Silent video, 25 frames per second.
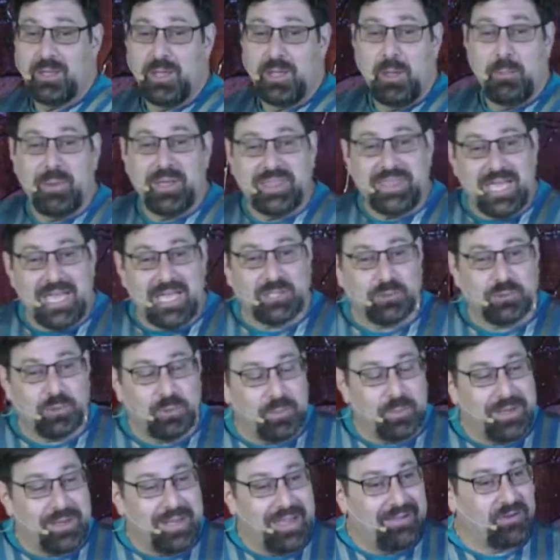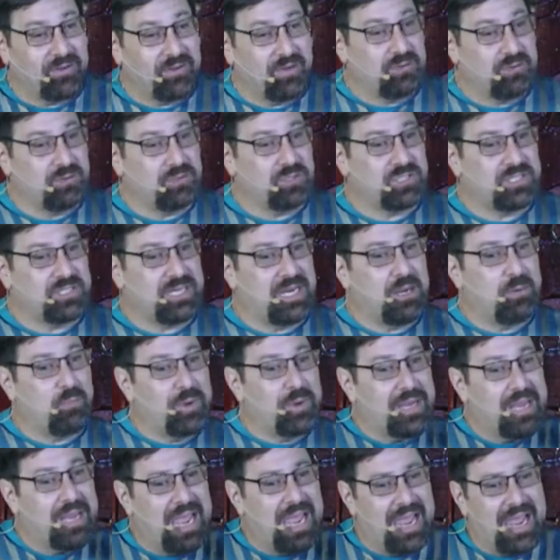but that's what we have to understand.
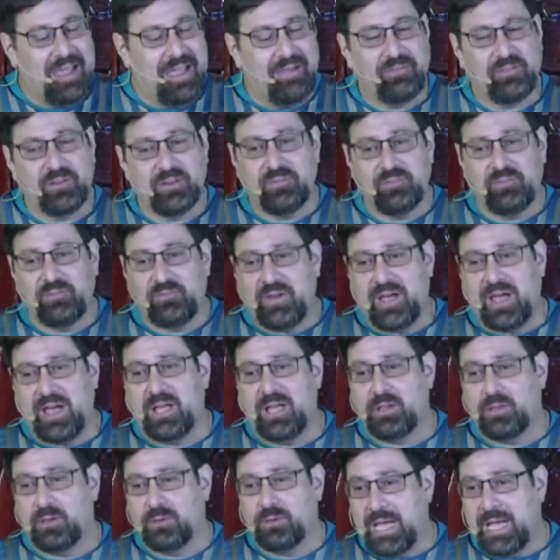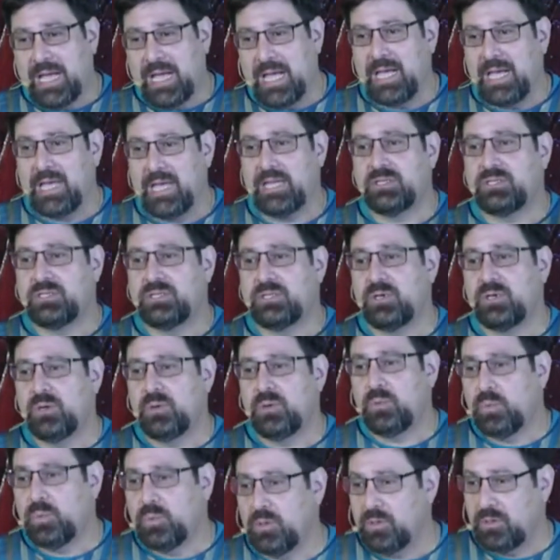We have to follow God's
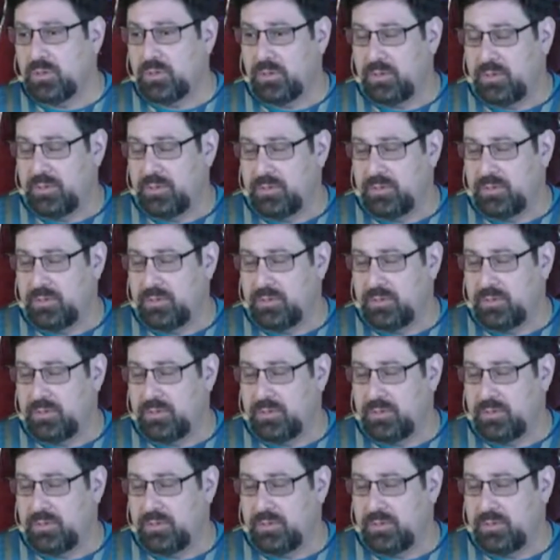word.